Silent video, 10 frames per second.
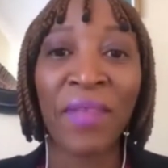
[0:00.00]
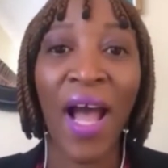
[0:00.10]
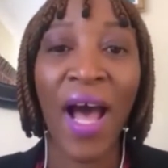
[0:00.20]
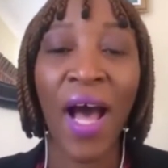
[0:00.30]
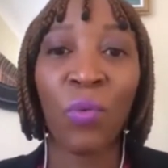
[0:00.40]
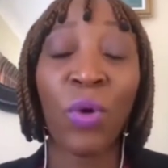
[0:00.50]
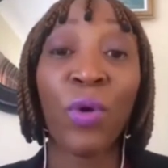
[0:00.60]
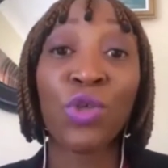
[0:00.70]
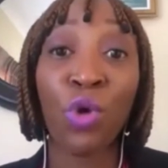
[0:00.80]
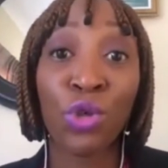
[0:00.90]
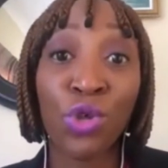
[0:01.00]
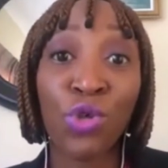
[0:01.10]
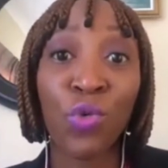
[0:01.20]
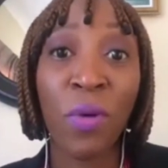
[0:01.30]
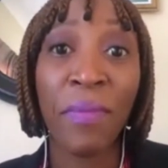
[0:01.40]
We were taught to
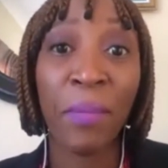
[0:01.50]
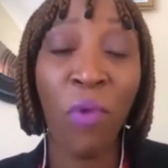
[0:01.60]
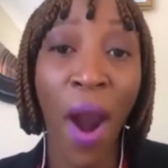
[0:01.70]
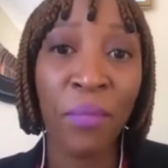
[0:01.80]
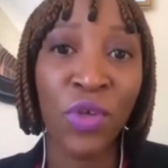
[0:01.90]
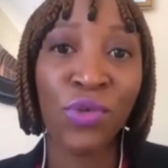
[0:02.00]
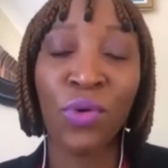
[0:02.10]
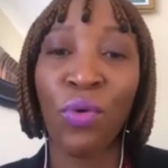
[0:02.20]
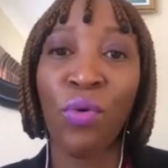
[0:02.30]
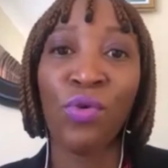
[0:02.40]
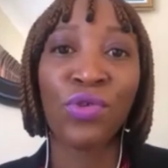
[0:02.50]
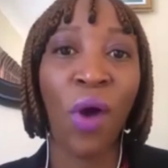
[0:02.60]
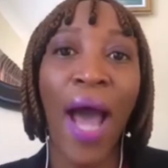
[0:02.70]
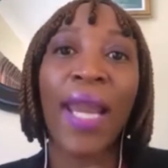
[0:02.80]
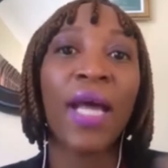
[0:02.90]
swim at primary school.
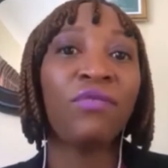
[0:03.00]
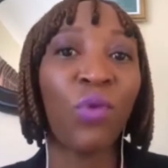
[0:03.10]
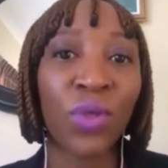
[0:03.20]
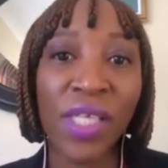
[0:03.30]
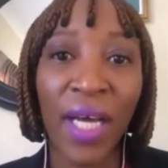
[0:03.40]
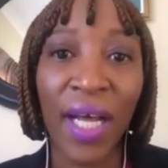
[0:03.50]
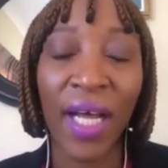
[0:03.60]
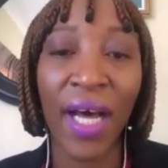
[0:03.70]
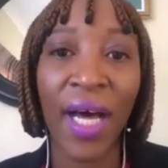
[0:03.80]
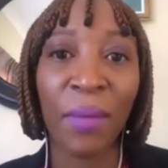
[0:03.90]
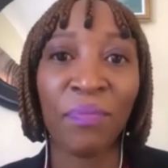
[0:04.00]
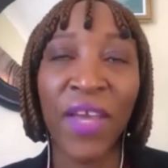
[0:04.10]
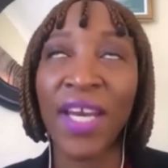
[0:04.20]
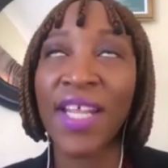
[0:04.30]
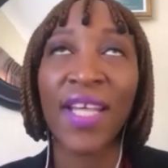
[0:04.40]
So I love water.
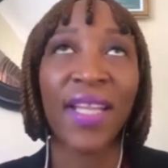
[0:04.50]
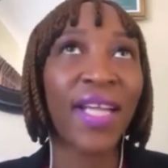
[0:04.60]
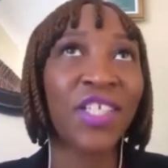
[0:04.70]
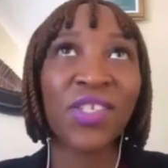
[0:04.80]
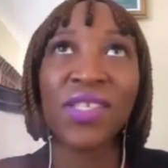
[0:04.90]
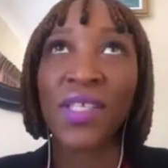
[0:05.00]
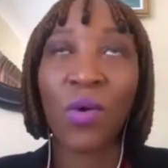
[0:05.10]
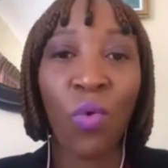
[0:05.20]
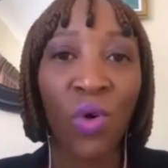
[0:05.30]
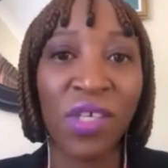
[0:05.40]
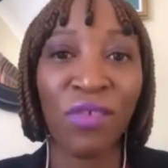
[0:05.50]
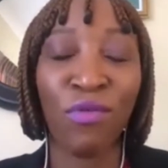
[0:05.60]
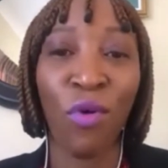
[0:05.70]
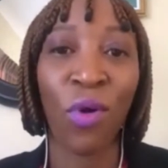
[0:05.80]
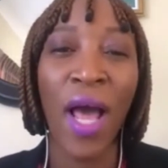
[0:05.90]
Anything that just is a
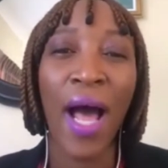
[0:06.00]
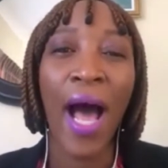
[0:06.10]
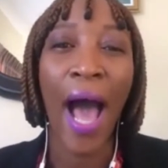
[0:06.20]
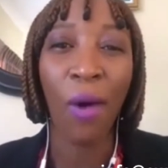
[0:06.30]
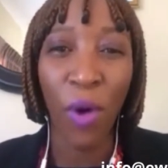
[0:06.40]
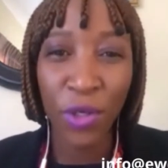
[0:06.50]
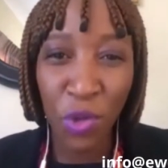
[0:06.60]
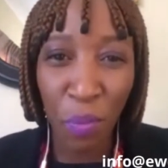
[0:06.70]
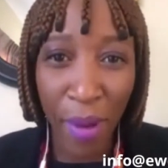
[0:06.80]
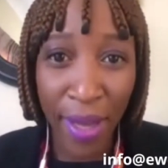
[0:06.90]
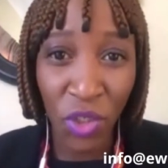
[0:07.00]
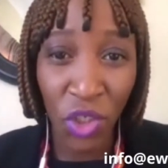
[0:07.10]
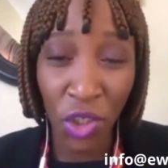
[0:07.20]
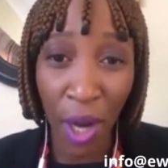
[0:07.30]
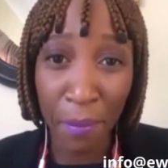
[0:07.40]
waterfall. I want to
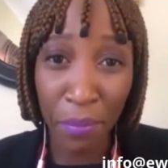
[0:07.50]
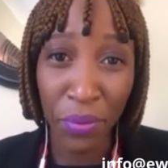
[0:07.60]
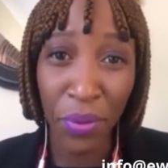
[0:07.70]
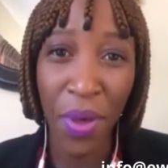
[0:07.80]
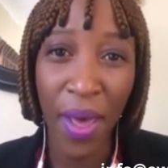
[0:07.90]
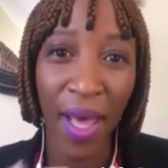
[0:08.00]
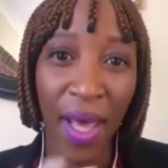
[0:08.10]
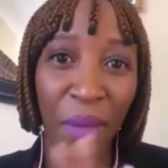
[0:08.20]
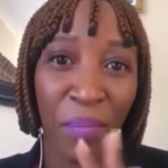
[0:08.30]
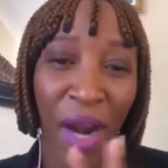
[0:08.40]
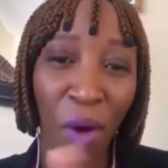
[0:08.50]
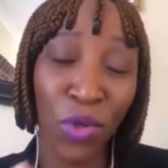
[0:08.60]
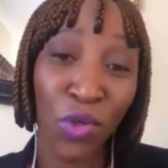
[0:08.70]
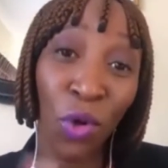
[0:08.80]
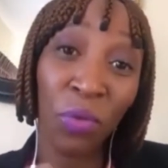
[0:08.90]
bungee jump. But I
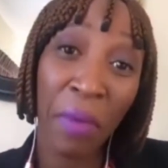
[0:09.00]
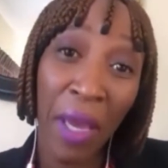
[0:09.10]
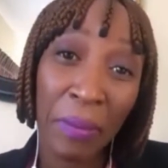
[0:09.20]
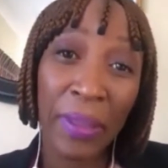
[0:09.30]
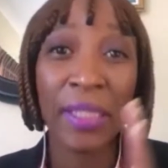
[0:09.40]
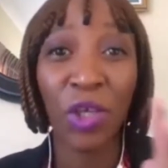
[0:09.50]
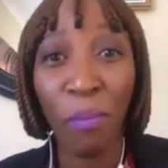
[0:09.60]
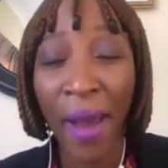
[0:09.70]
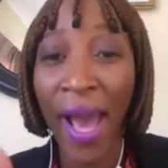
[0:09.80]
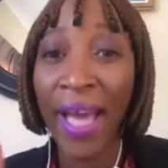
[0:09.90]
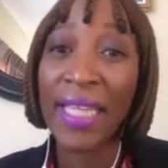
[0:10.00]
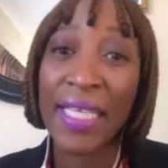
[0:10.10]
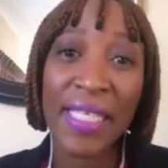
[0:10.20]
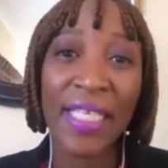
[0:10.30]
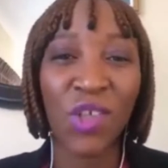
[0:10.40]
was told maybe you're back,
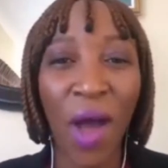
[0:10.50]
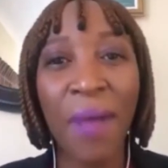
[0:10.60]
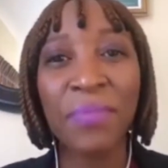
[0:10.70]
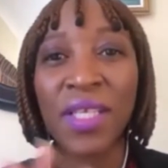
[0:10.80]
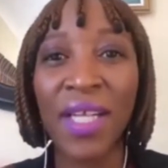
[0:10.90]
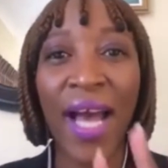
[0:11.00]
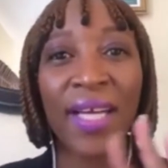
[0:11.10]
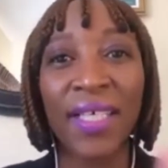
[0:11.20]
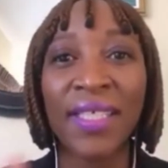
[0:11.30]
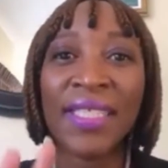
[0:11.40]
this. So I'm still kind of